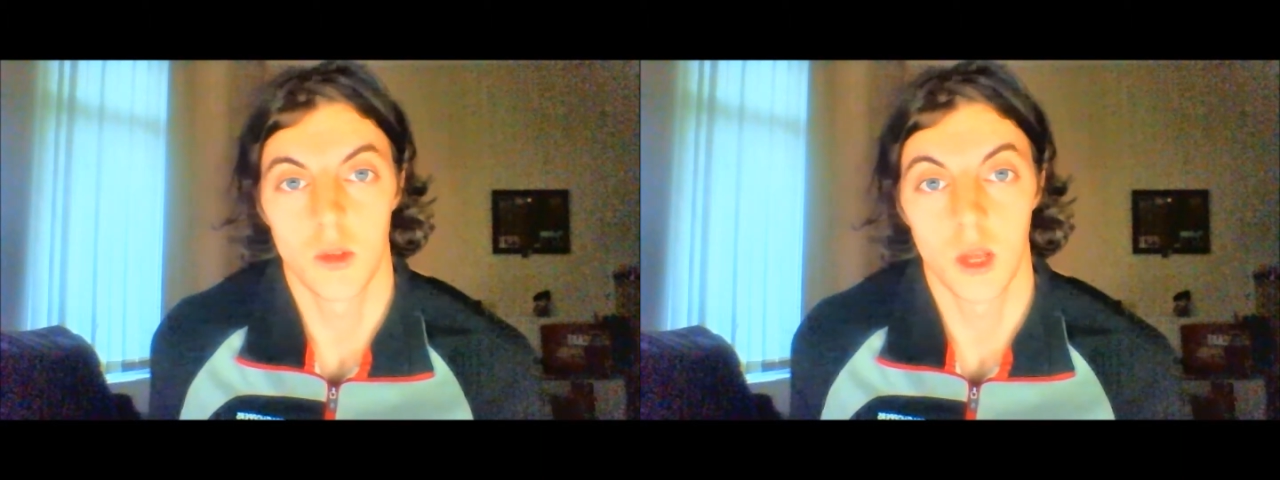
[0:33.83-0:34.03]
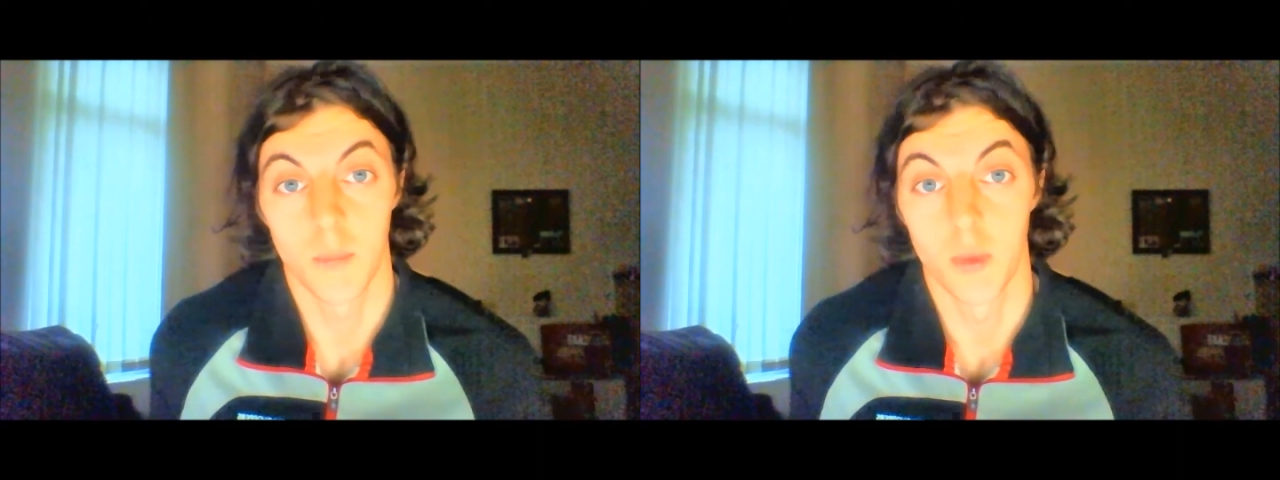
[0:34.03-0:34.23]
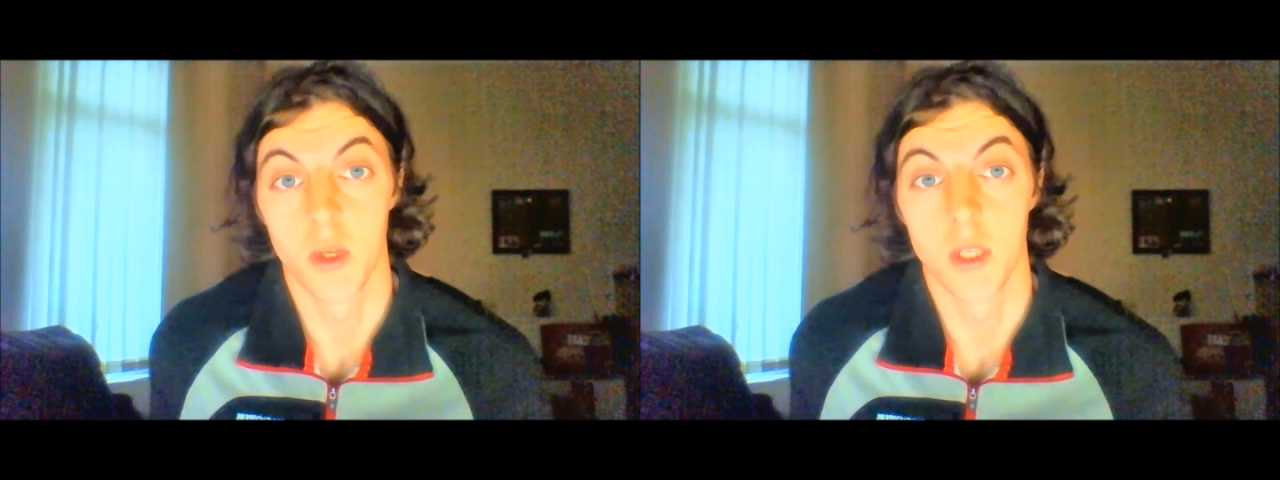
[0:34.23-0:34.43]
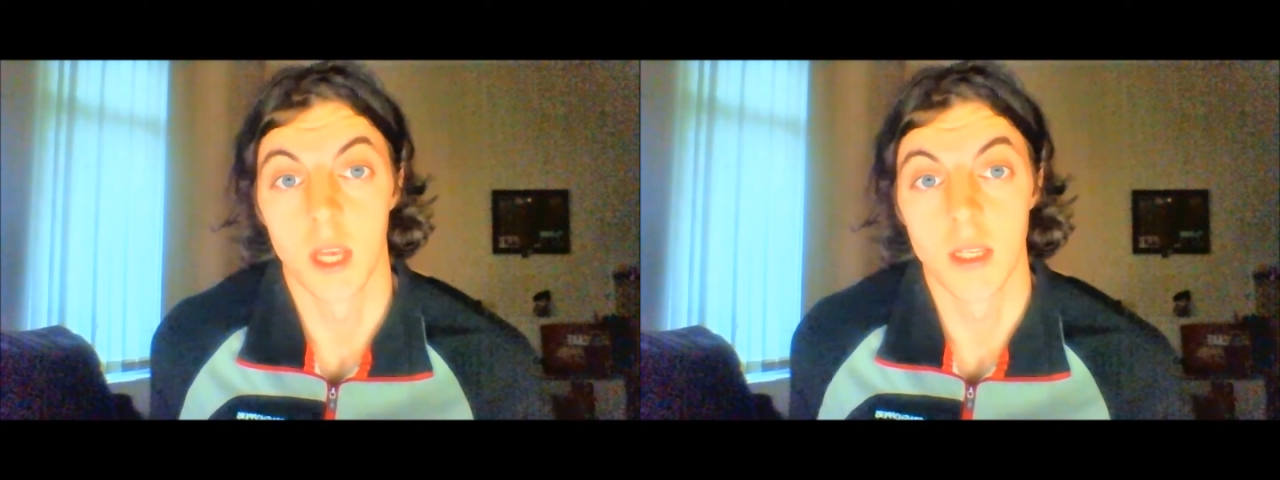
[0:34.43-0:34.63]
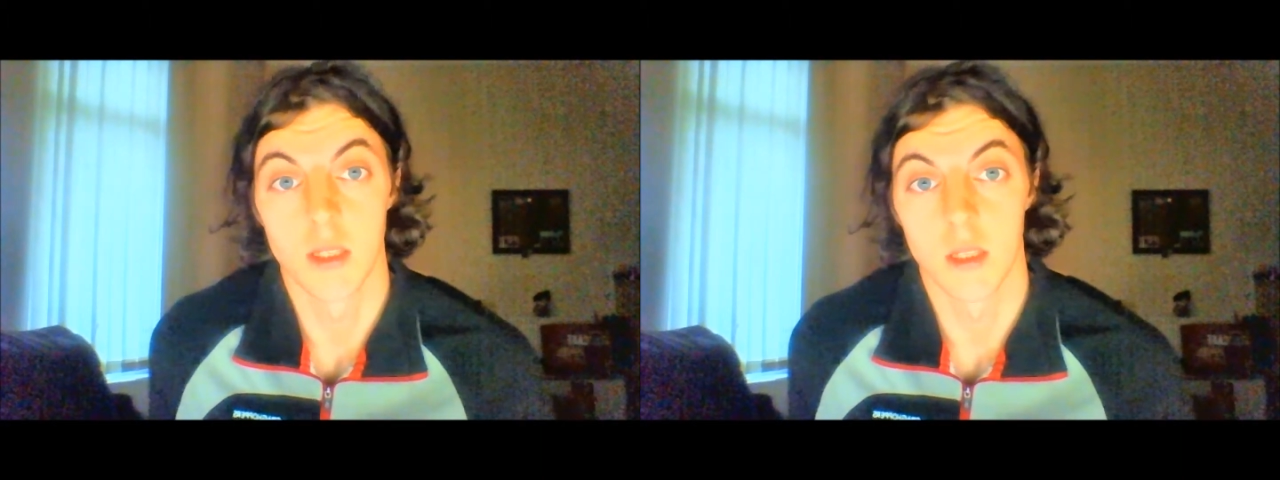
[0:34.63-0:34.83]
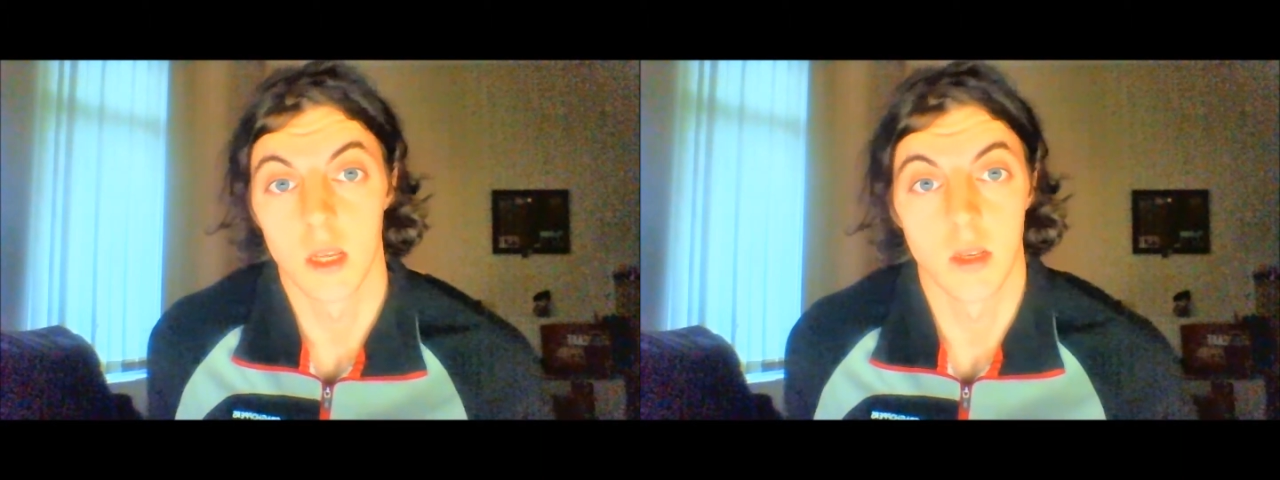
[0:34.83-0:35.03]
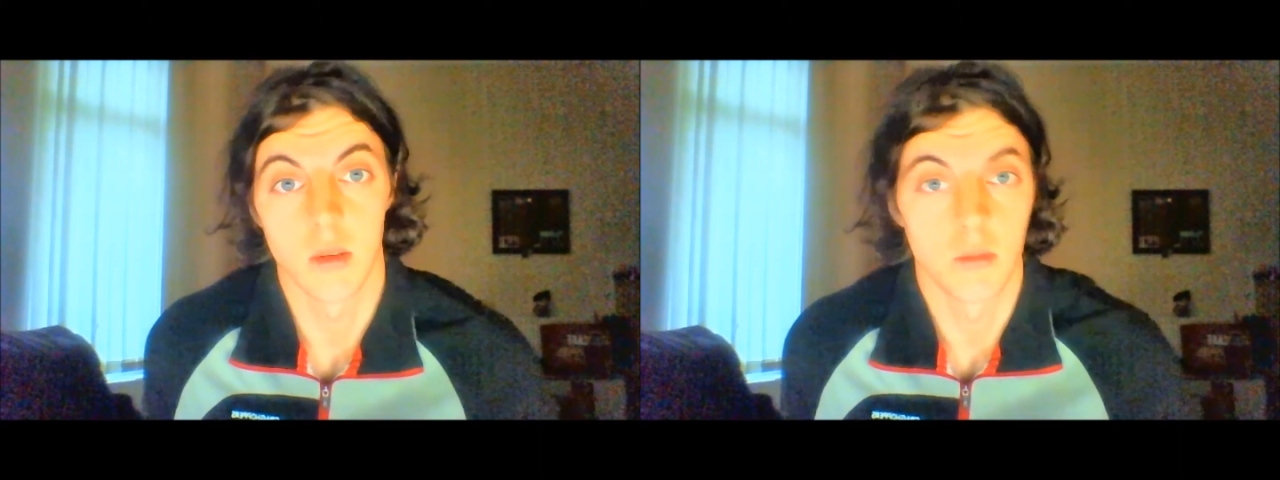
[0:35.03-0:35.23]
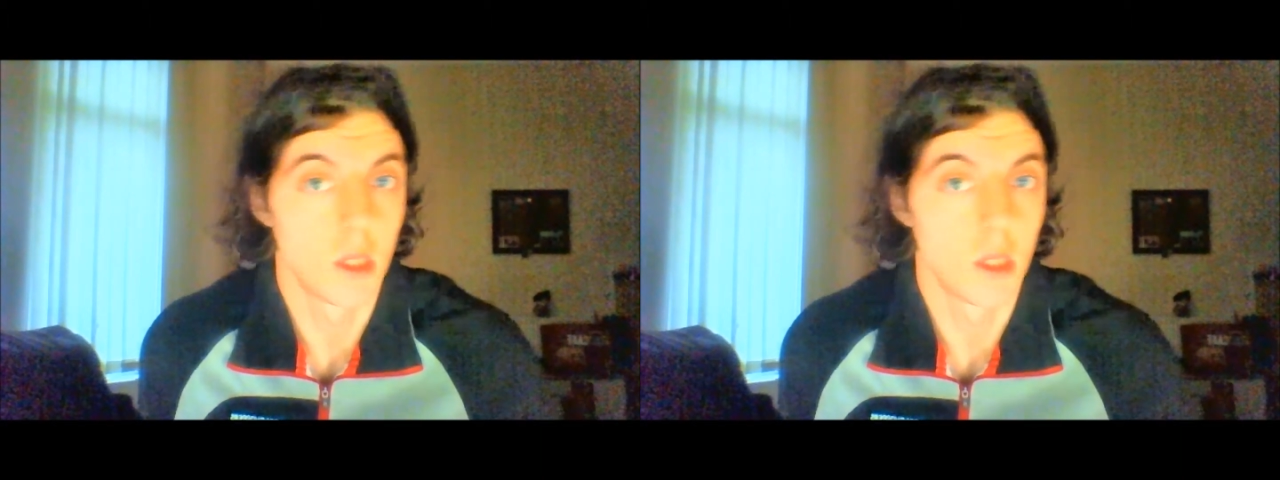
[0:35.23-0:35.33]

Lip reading: that predate like